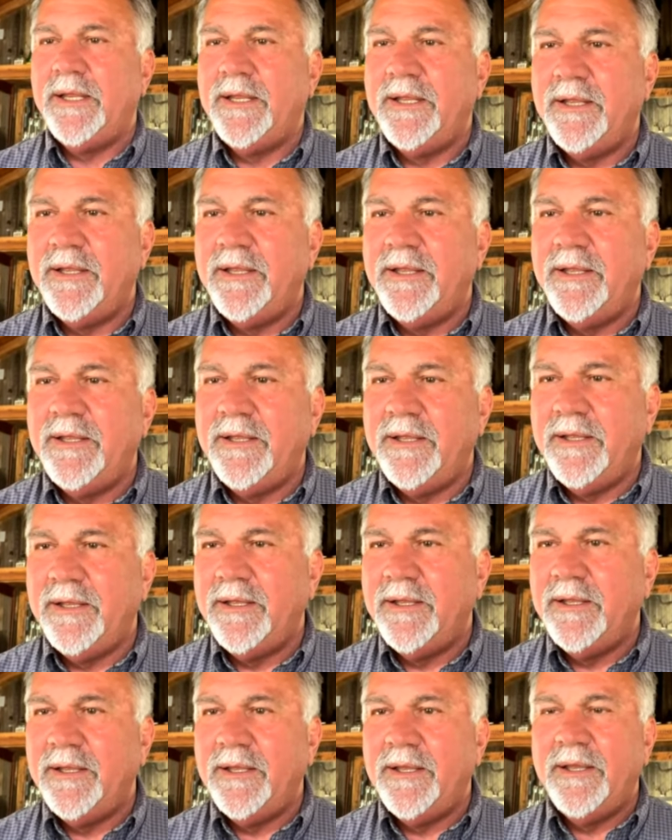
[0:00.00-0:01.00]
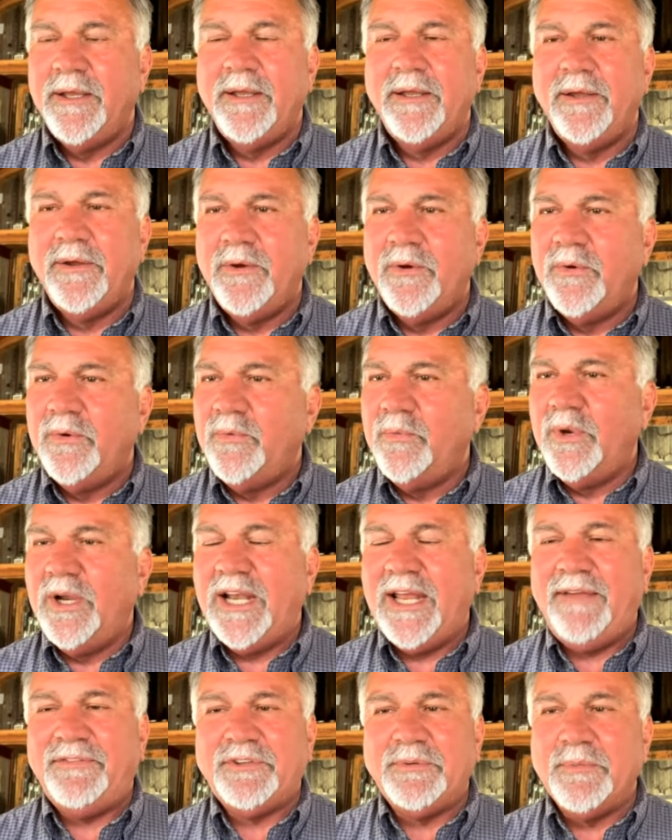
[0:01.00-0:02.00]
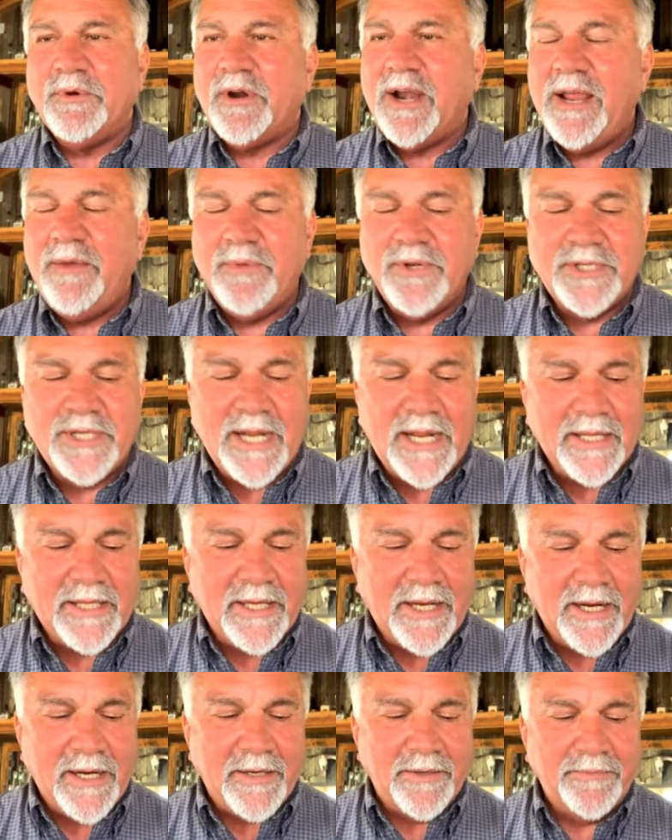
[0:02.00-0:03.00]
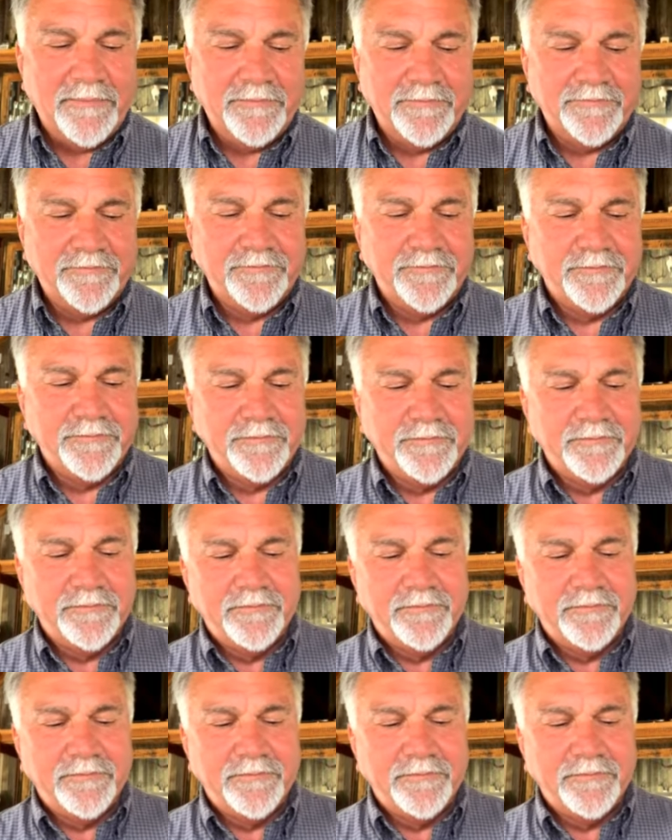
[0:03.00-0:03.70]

Hey, That's true. You got there's a lot of there. You